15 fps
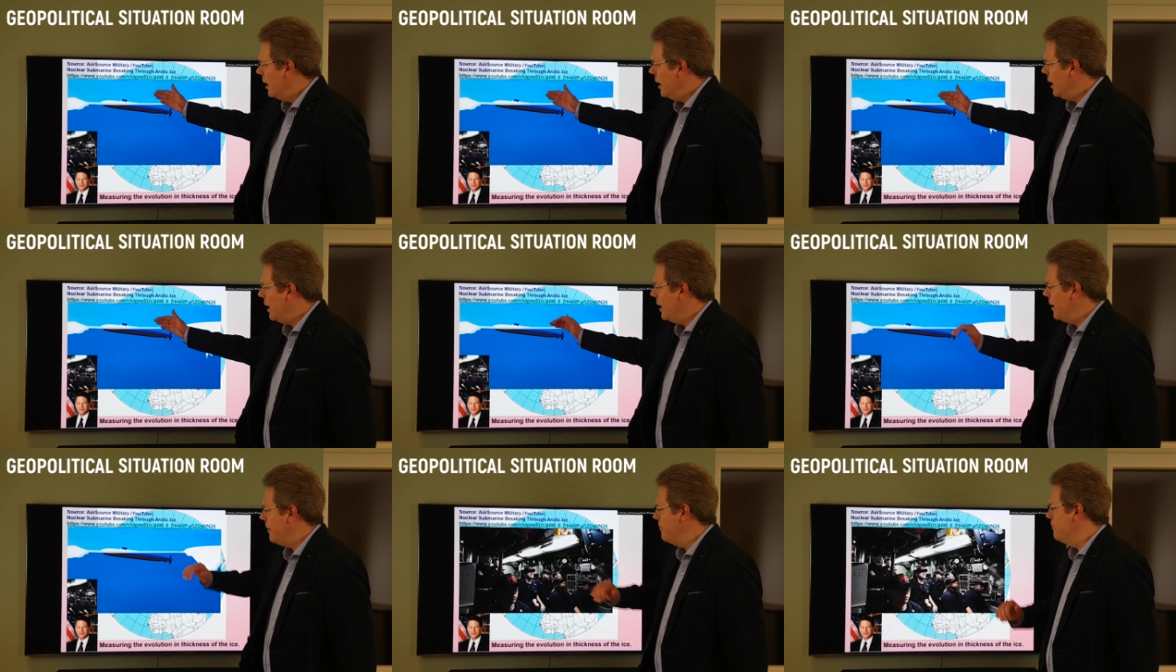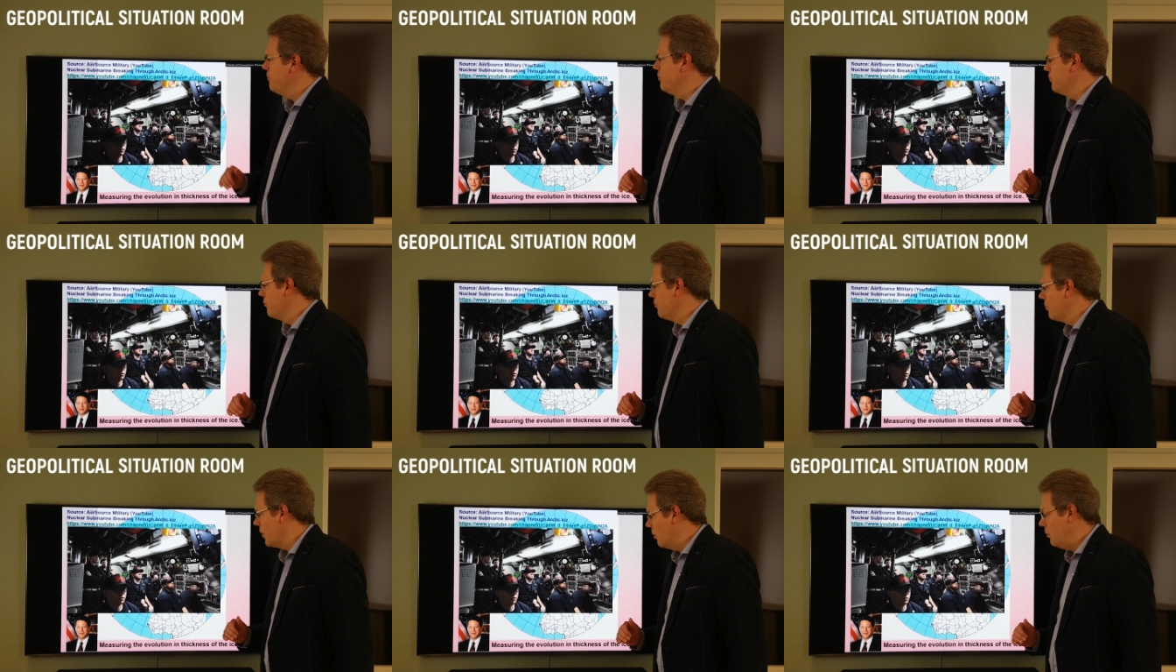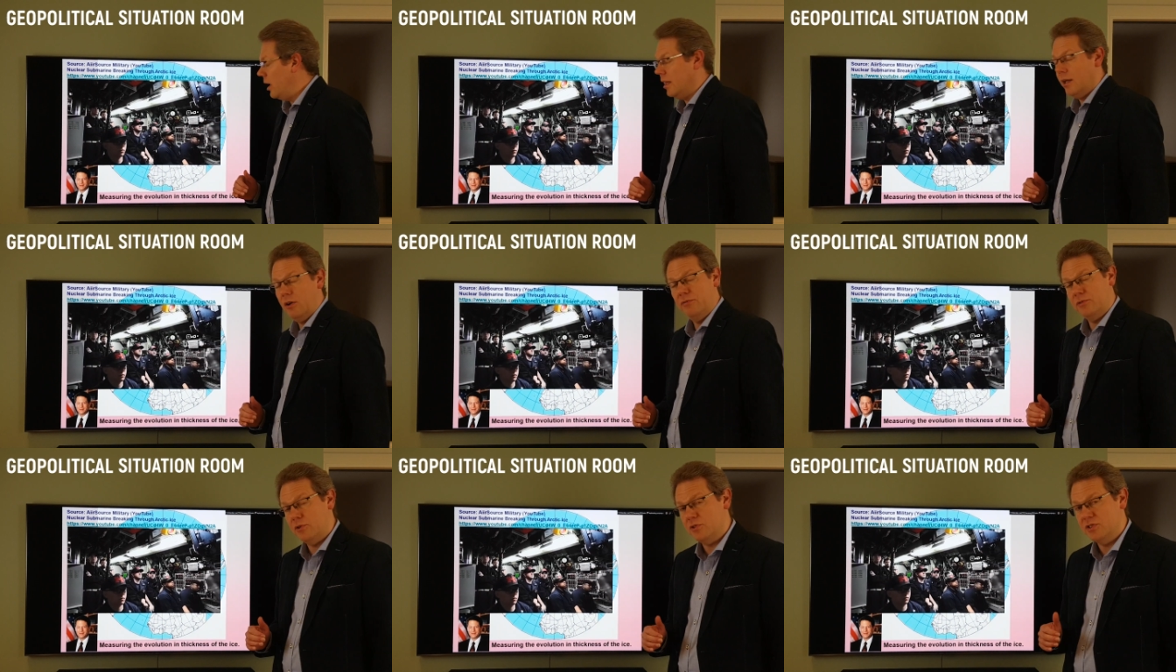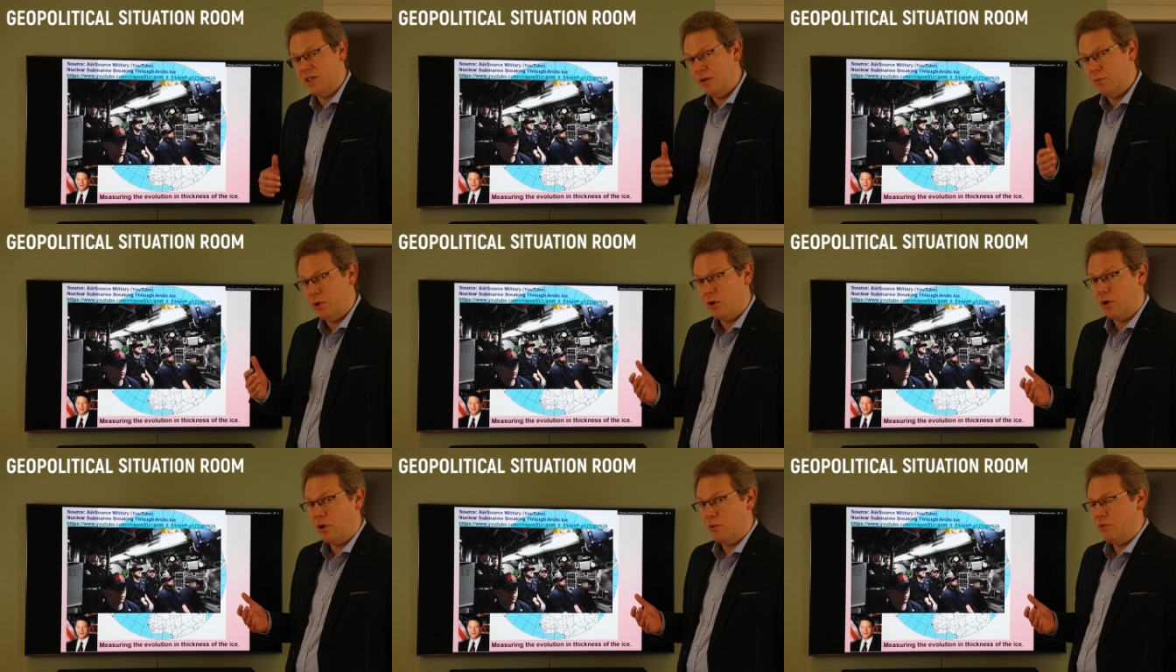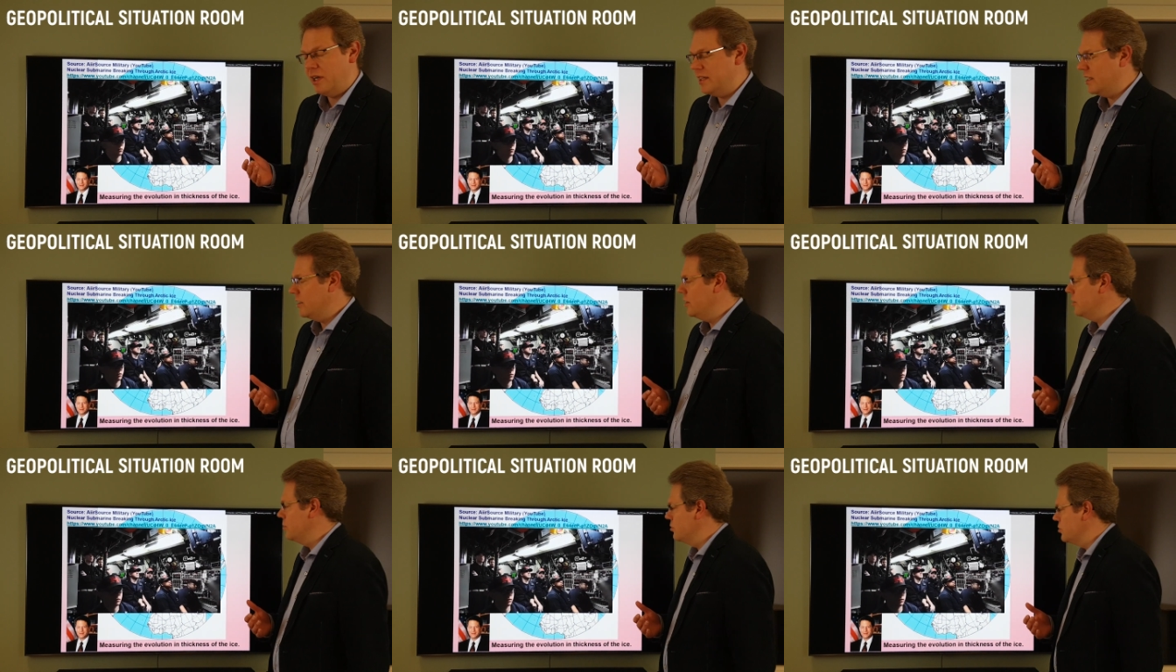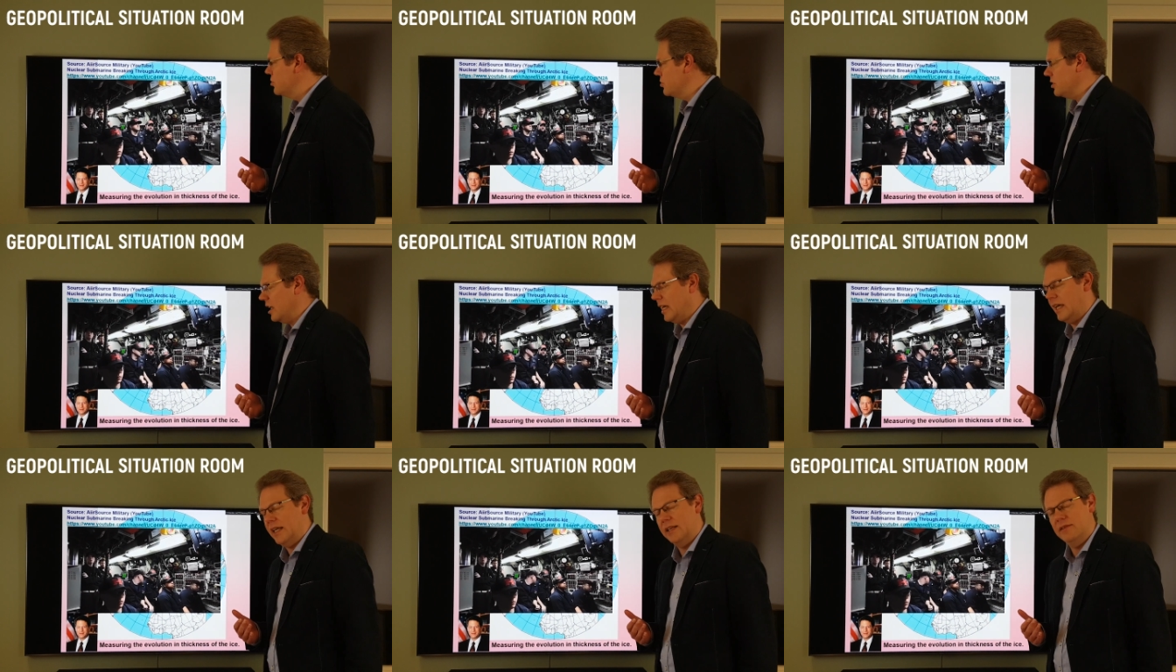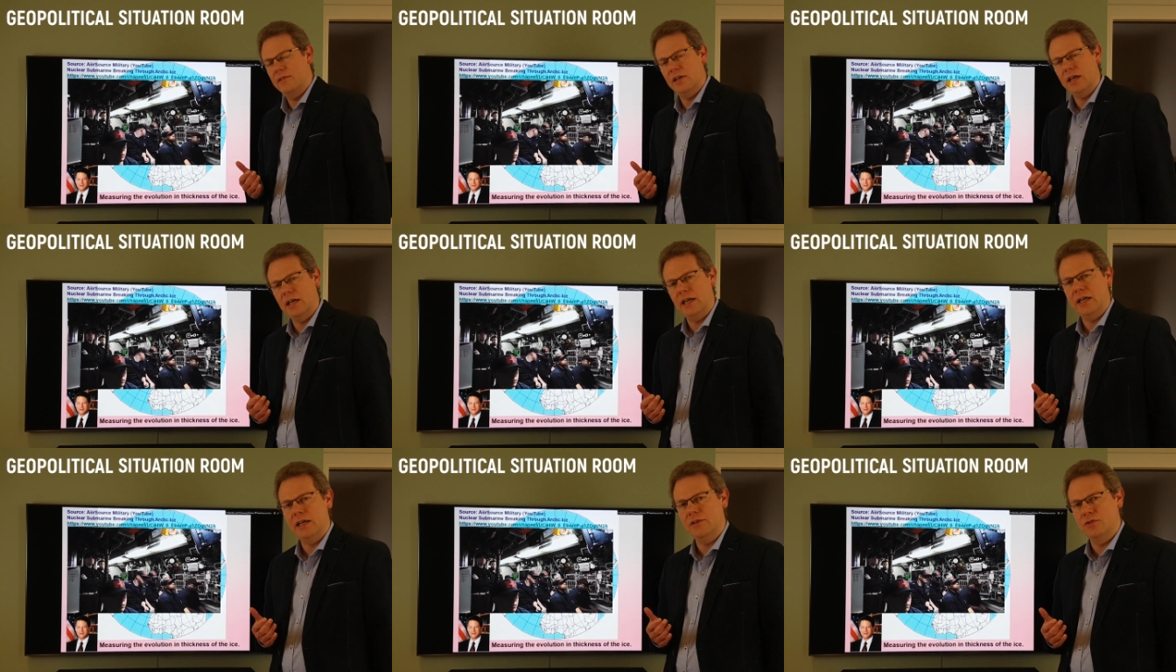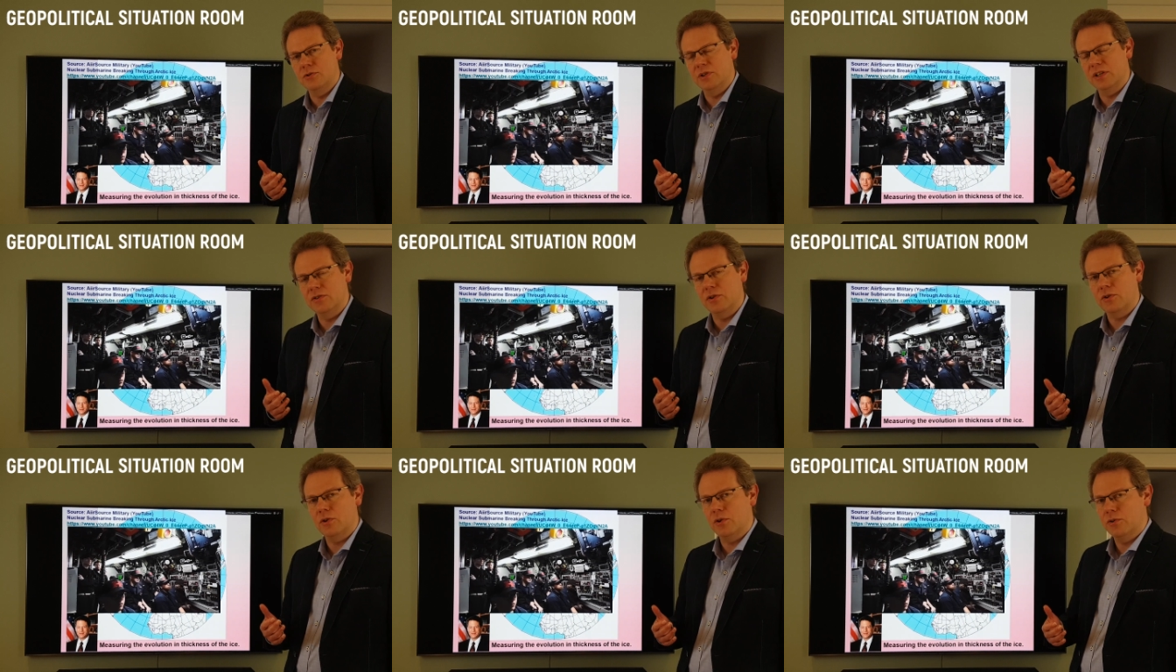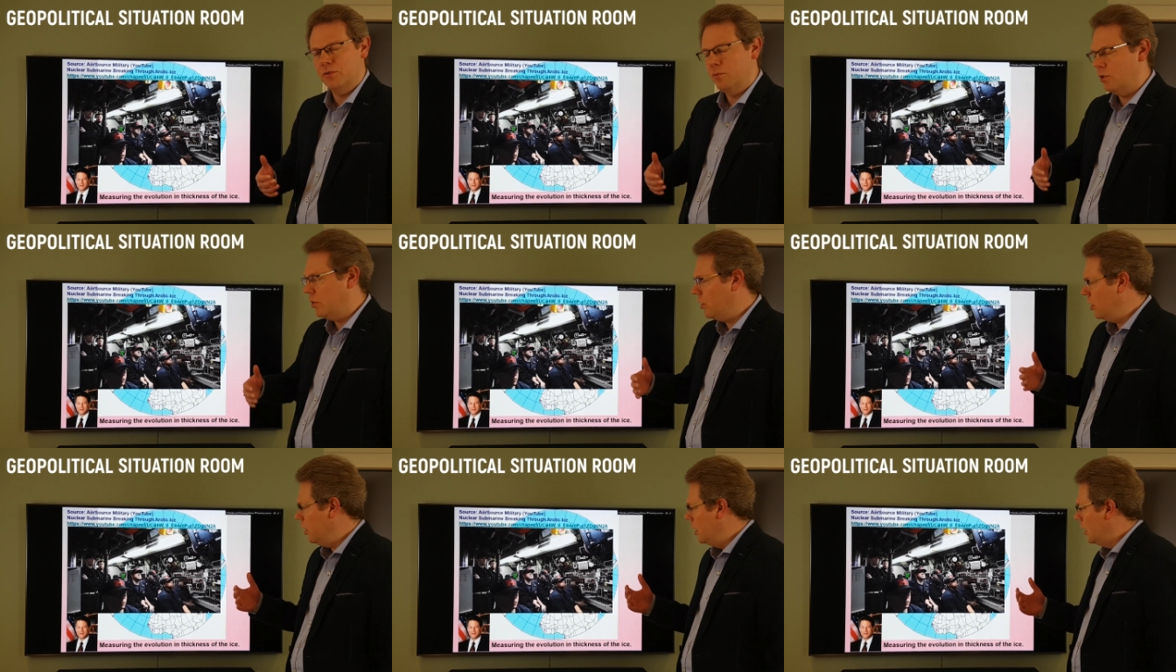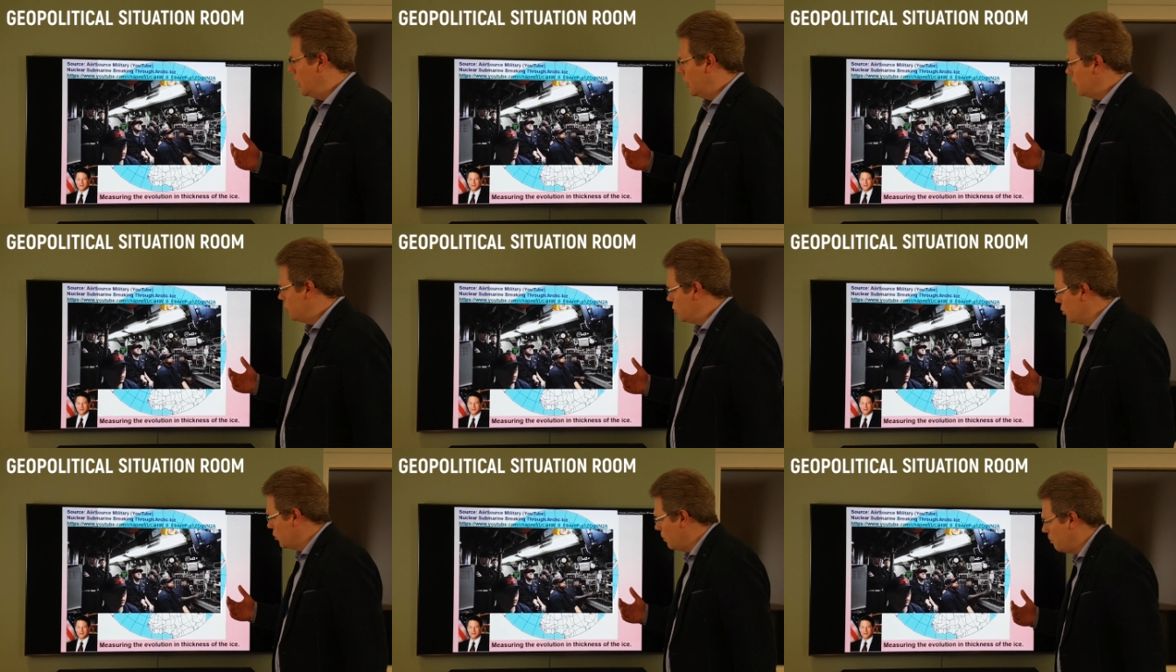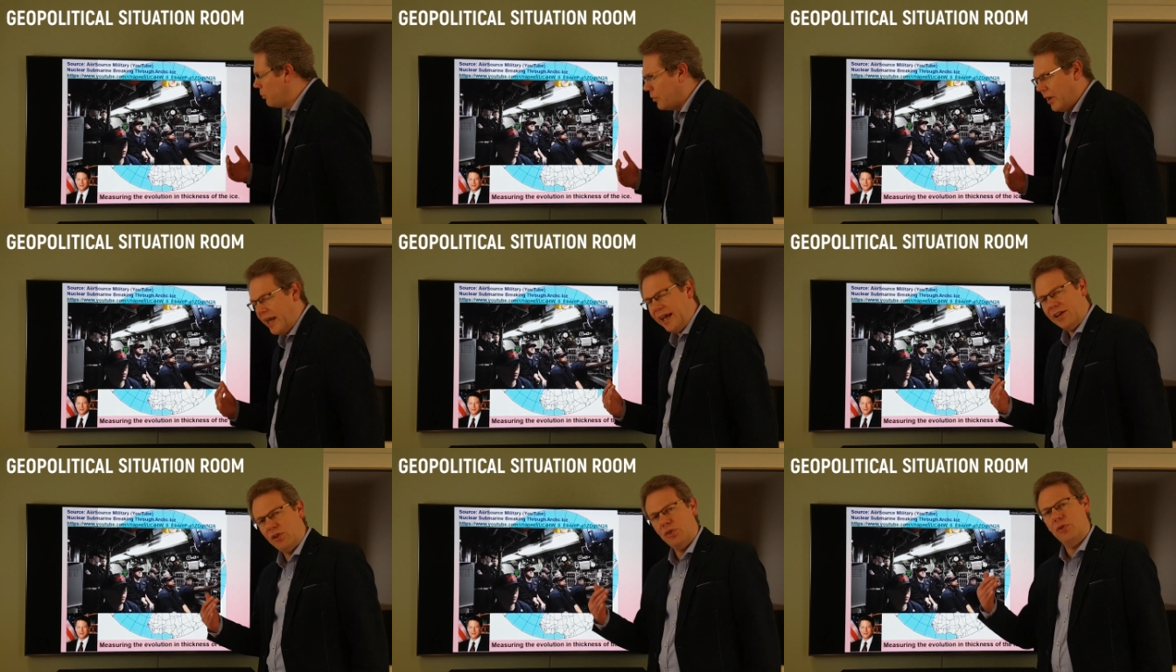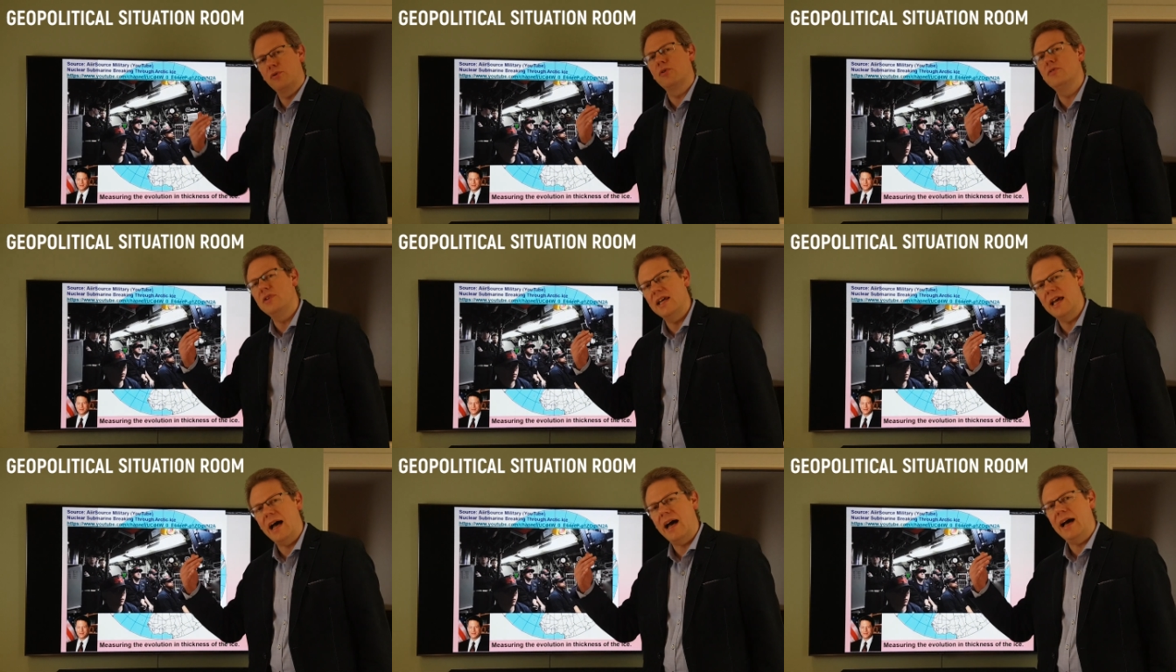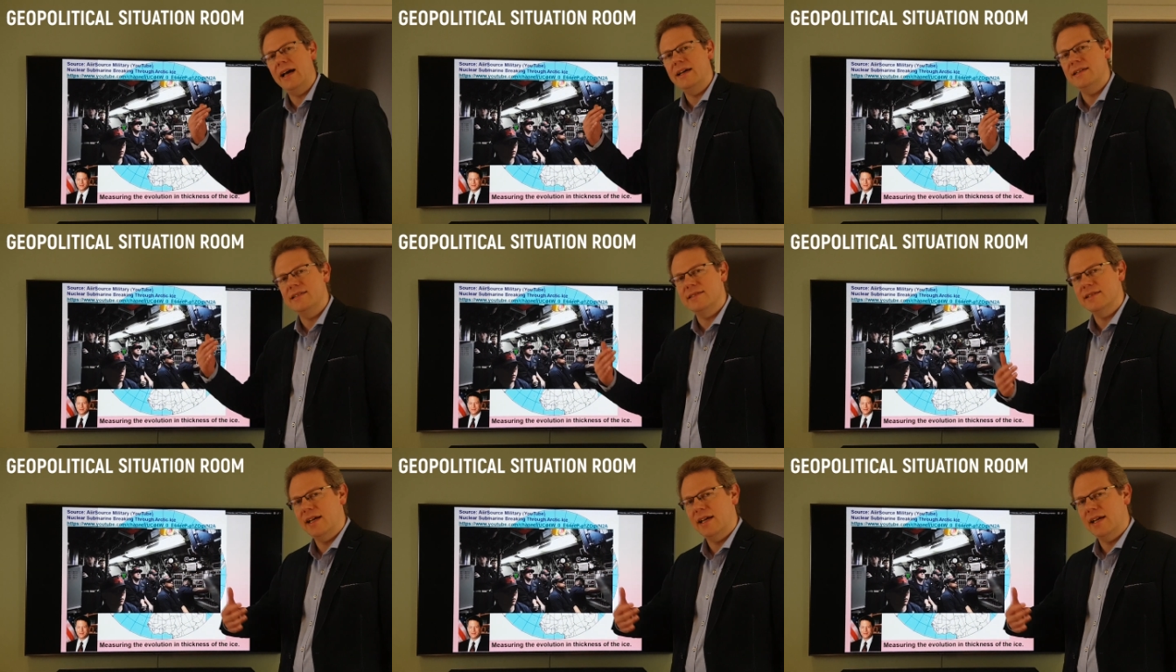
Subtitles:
Well, of course, they were already used during the Cold War to break through the ice,